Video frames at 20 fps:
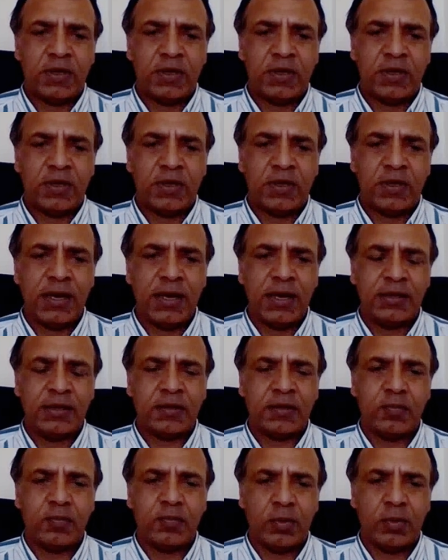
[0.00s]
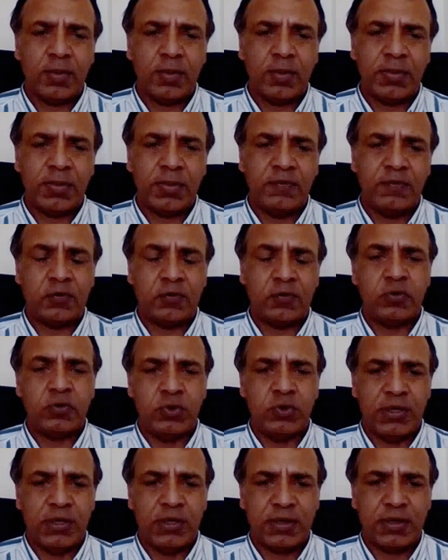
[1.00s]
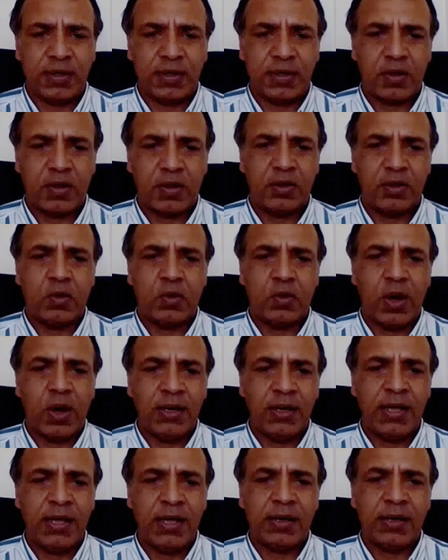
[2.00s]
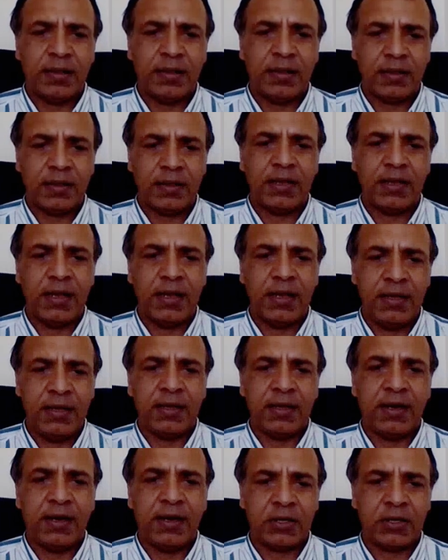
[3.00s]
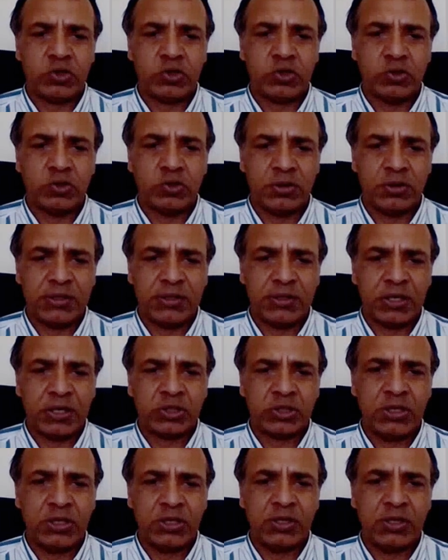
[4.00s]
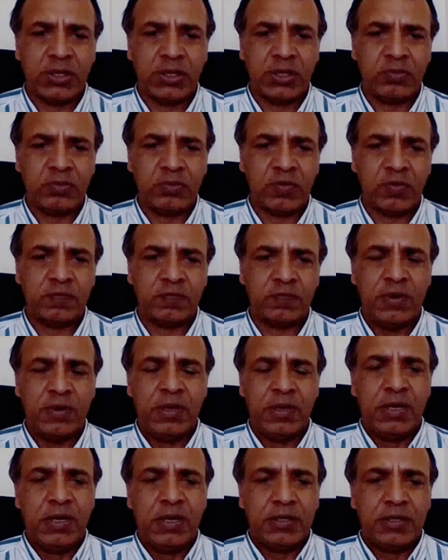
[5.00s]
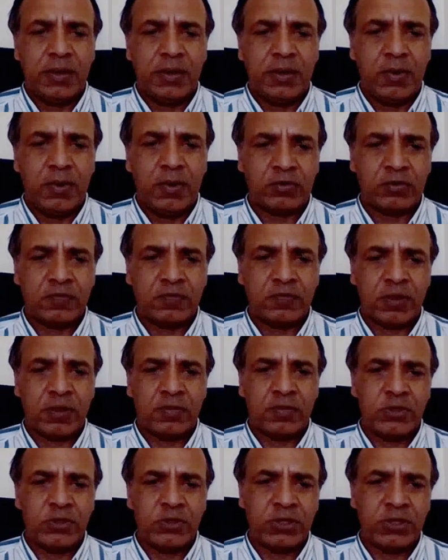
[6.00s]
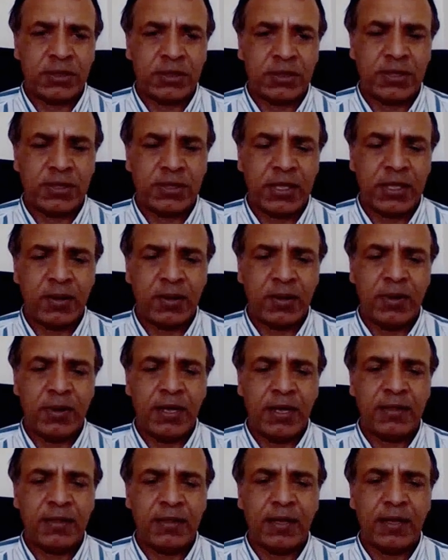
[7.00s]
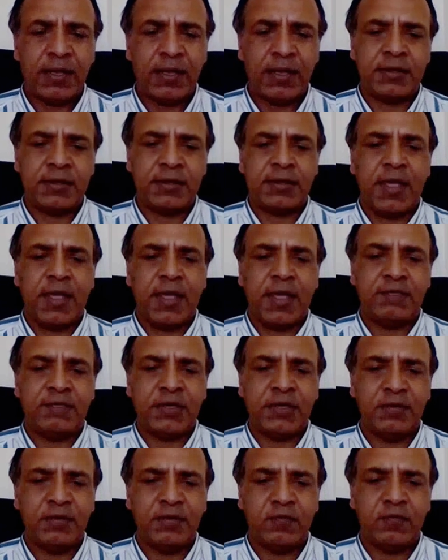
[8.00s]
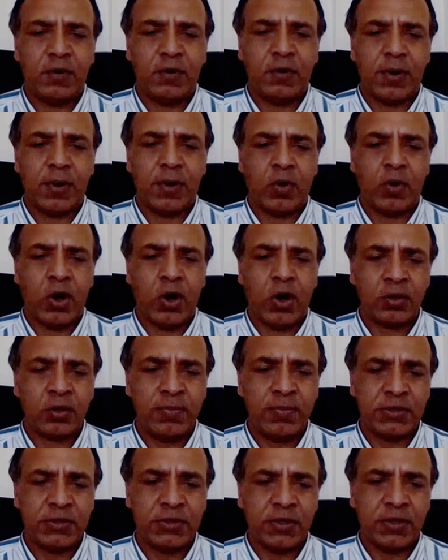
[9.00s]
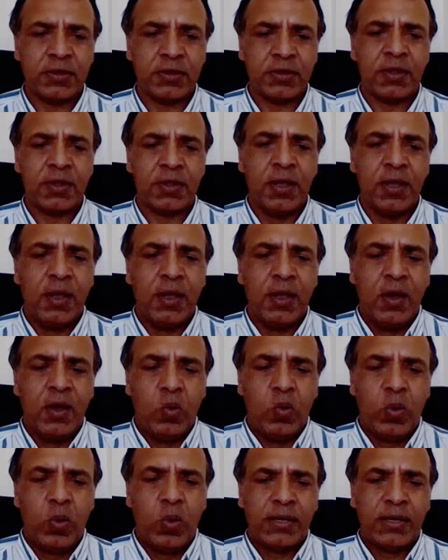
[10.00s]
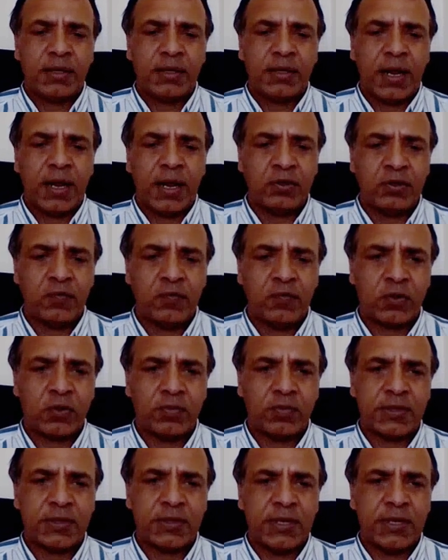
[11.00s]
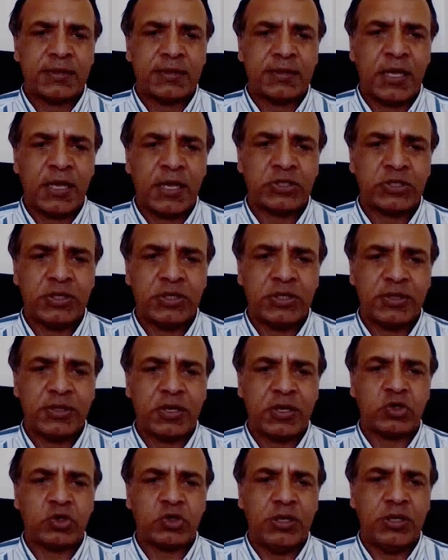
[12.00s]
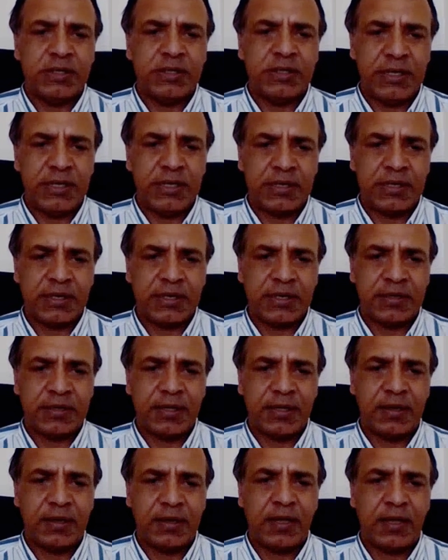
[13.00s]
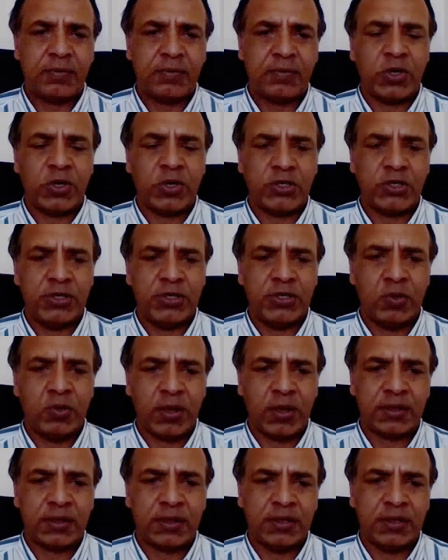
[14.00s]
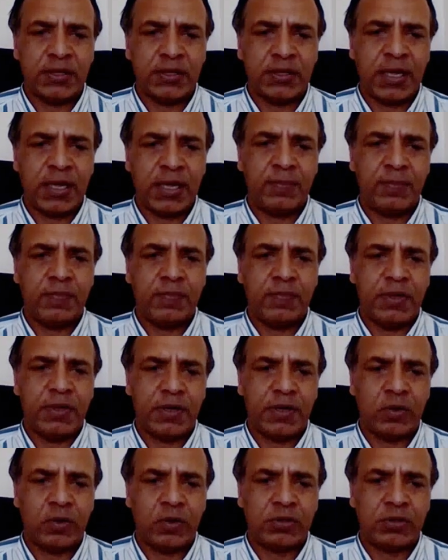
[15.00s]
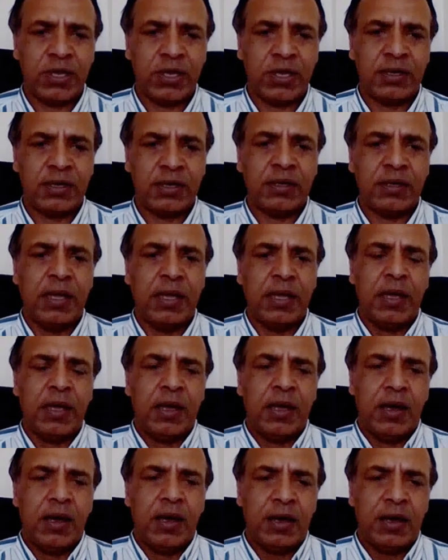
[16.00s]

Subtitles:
That decline is probably for two reasons. On the one hand, I think there is an actual reduction in terms of the amount of transmission that's taking place, and is evident from our hospitals, where the rate of hospitalization is actually decreasing, especially in the Western Cape, in Gauteng,